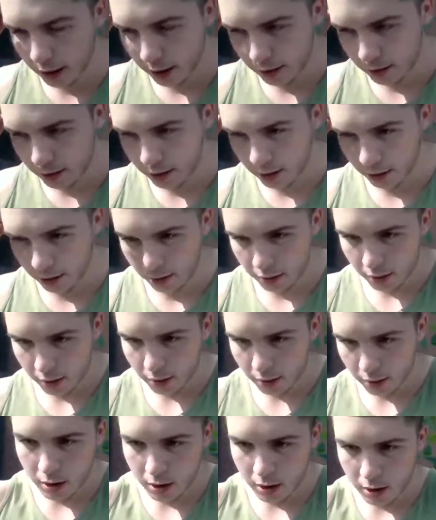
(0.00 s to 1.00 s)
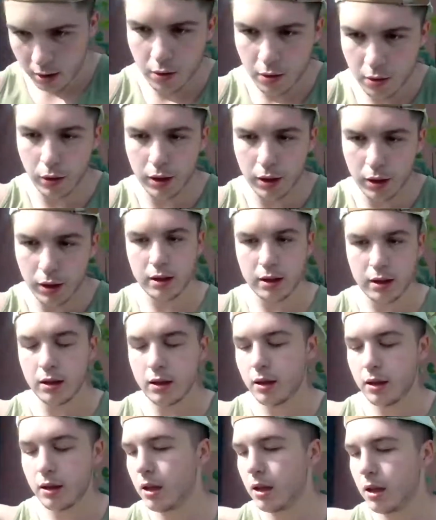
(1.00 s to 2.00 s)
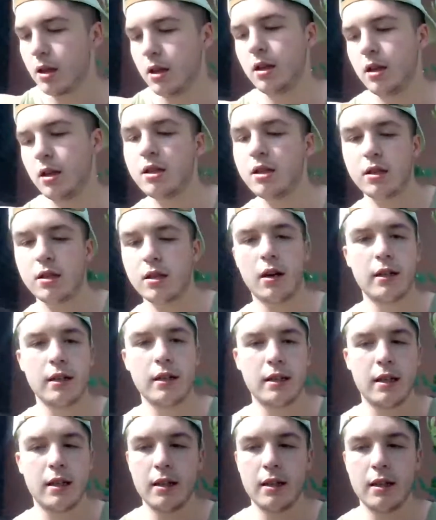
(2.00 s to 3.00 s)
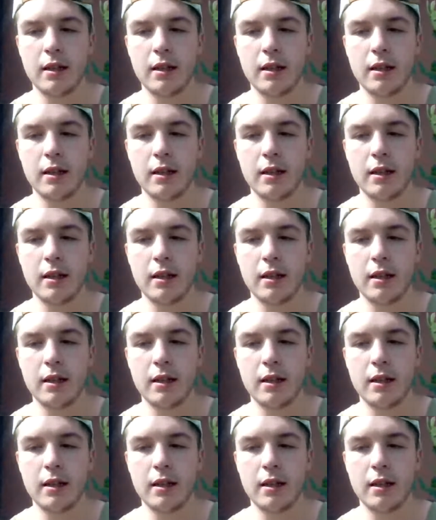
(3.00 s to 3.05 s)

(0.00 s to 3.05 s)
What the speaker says: out there. So went and saw the